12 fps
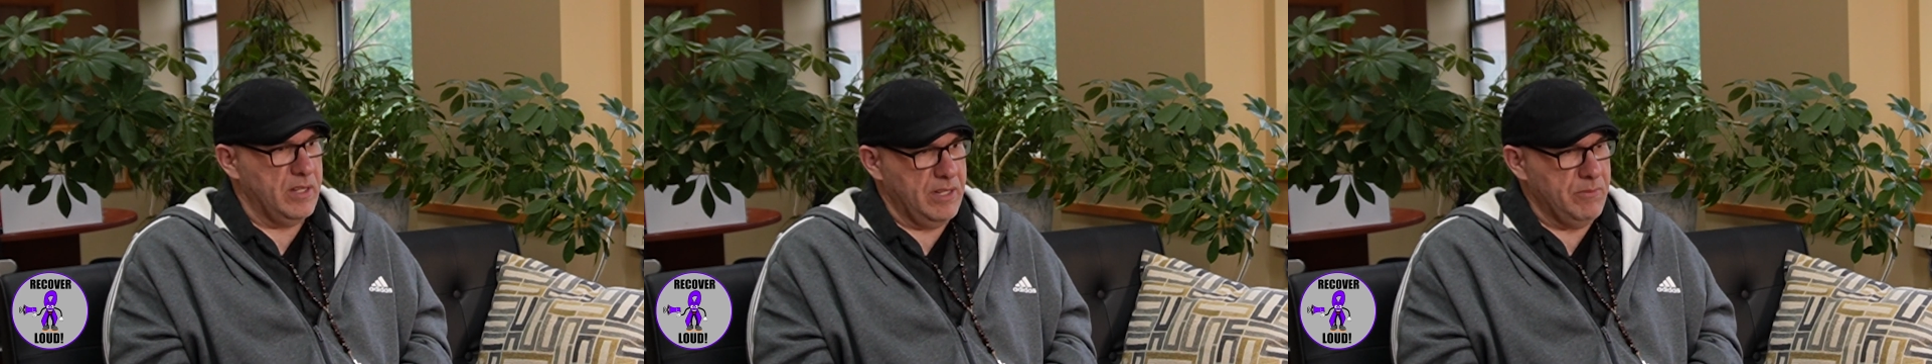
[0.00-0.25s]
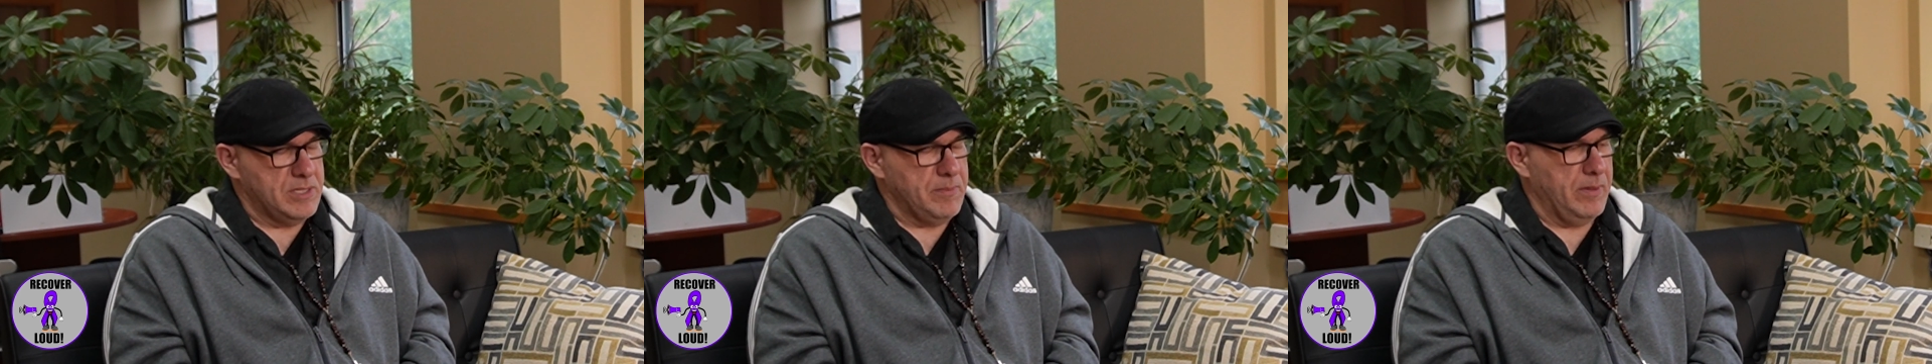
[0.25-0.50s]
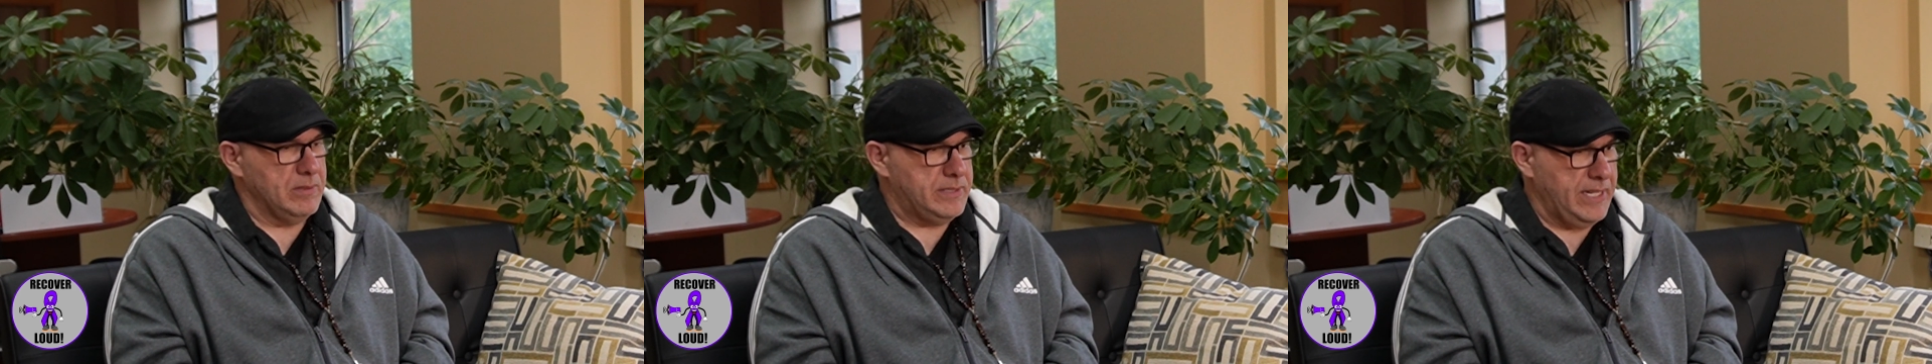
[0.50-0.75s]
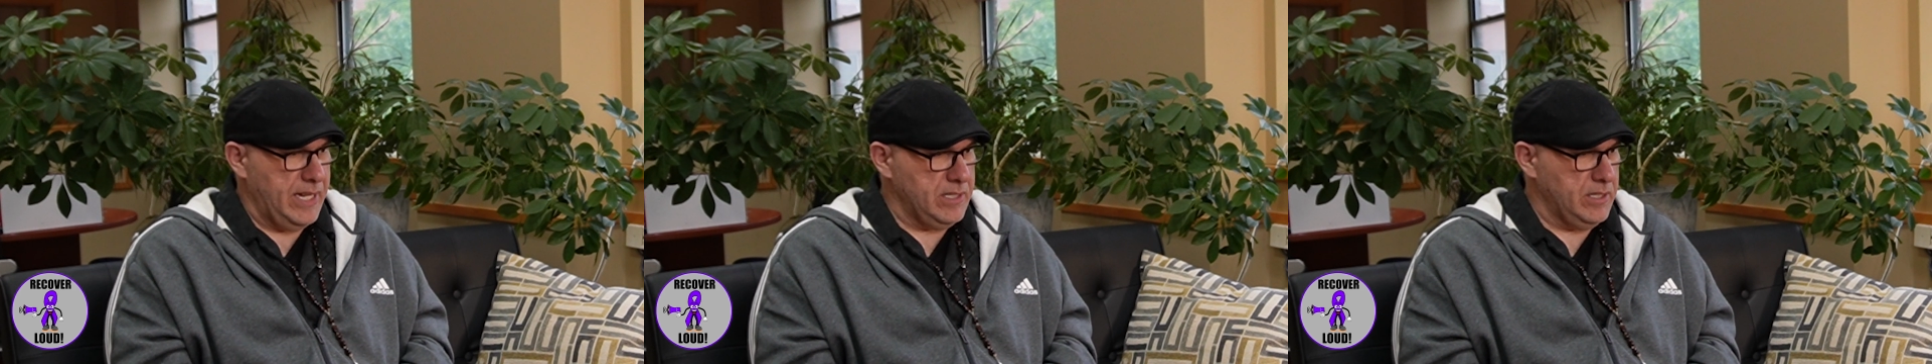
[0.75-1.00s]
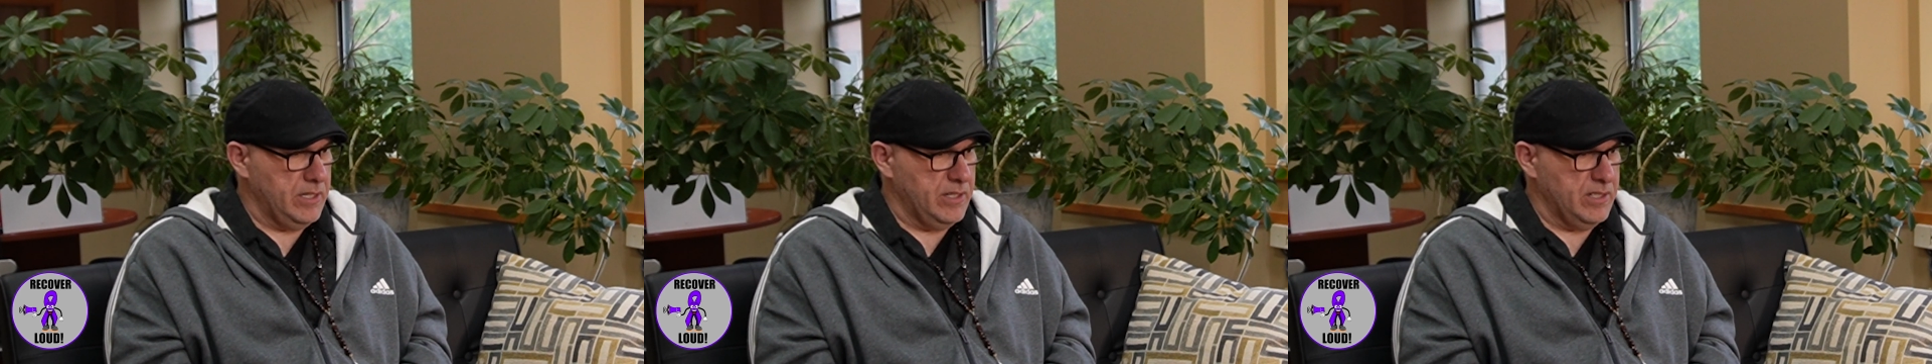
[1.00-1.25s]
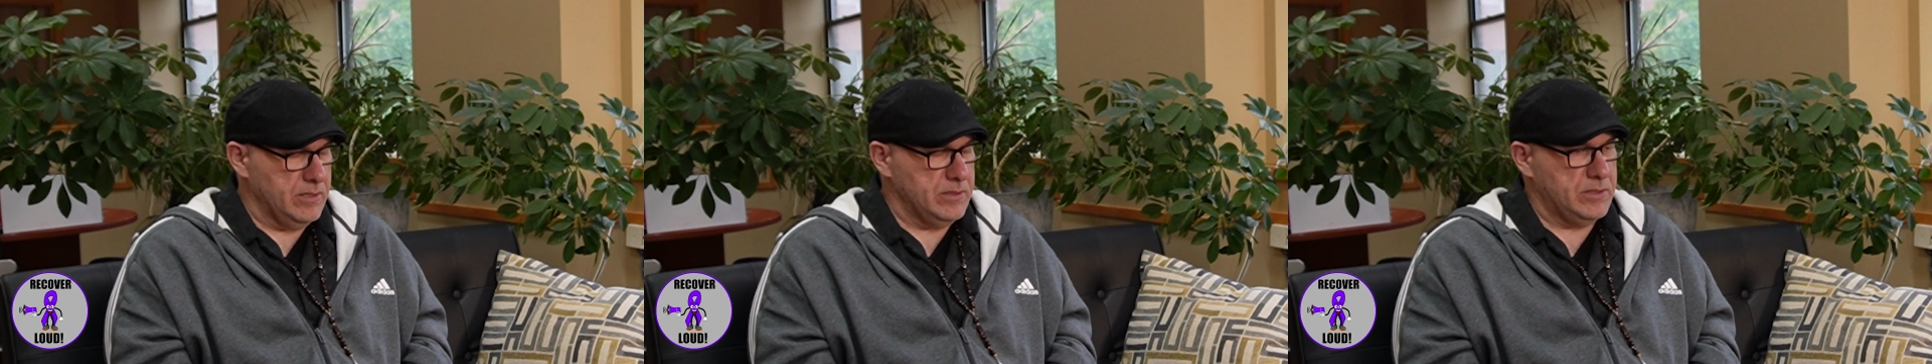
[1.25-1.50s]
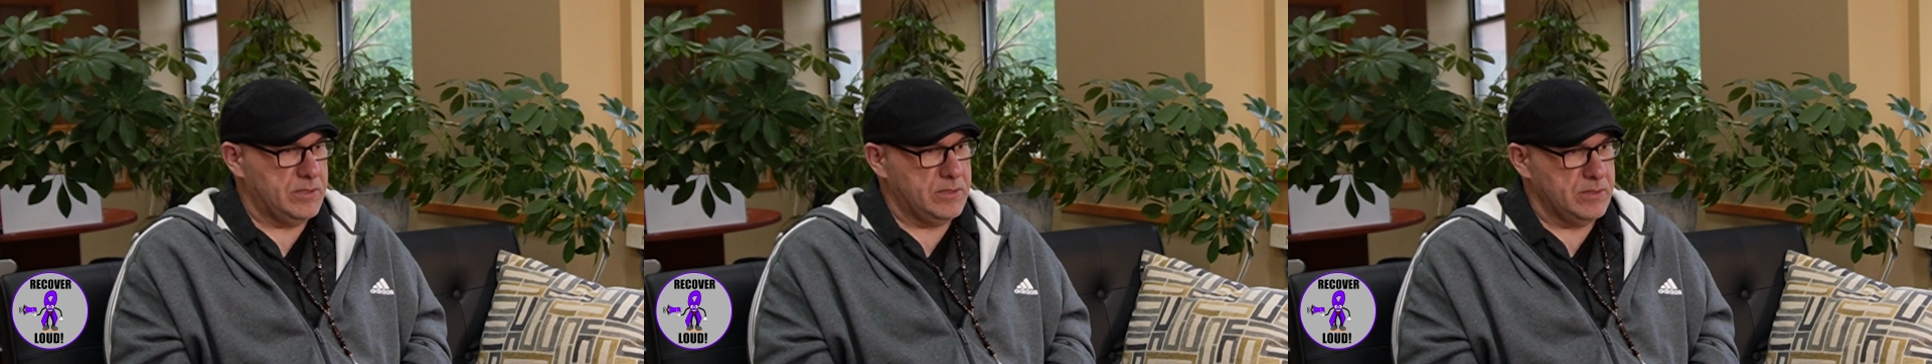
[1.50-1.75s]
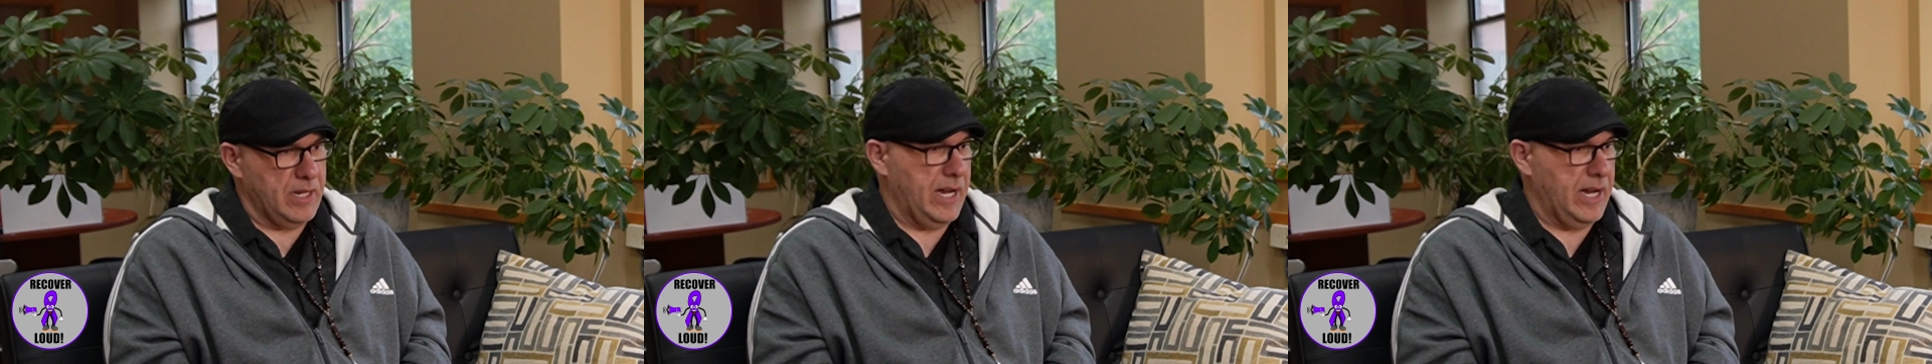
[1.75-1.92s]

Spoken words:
It was about 10 years.